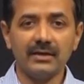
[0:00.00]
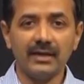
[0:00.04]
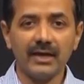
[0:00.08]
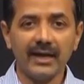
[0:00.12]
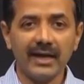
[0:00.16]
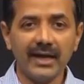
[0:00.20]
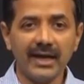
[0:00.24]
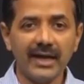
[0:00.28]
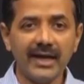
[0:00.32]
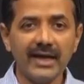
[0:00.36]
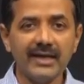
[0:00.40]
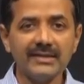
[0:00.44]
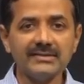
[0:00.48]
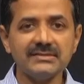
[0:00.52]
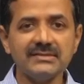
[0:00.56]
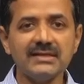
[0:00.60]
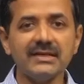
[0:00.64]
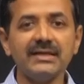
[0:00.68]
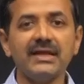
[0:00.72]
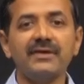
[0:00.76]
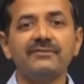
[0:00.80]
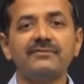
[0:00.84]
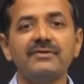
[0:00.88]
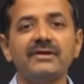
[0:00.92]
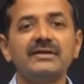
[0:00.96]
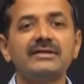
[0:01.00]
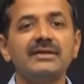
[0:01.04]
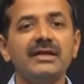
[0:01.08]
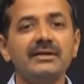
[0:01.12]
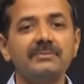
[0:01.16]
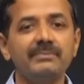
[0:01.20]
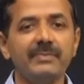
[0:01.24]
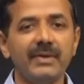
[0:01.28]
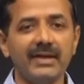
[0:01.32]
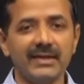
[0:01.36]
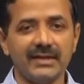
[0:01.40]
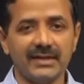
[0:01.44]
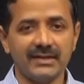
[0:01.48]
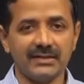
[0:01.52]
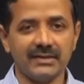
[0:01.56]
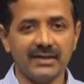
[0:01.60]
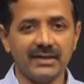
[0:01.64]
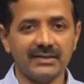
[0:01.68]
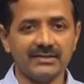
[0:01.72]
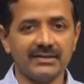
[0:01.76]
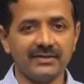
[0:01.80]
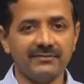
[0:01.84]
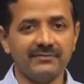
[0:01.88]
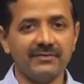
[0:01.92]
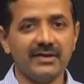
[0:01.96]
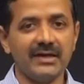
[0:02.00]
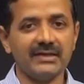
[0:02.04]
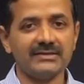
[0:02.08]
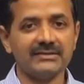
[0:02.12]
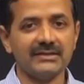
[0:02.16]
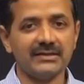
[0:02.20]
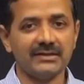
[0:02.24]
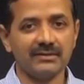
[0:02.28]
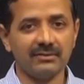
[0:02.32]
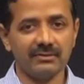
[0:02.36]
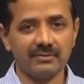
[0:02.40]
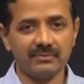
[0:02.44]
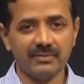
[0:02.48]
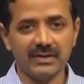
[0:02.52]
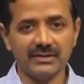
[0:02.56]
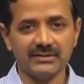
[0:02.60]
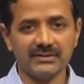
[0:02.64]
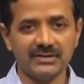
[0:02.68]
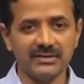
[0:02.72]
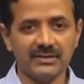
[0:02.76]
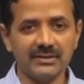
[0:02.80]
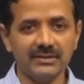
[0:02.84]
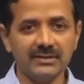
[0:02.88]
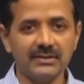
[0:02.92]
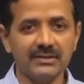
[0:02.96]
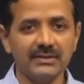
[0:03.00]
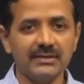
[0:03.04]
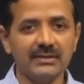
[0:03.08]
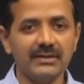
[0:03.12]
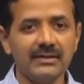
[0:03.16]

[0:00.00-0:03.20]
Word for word: has an affected parent, either father or mother,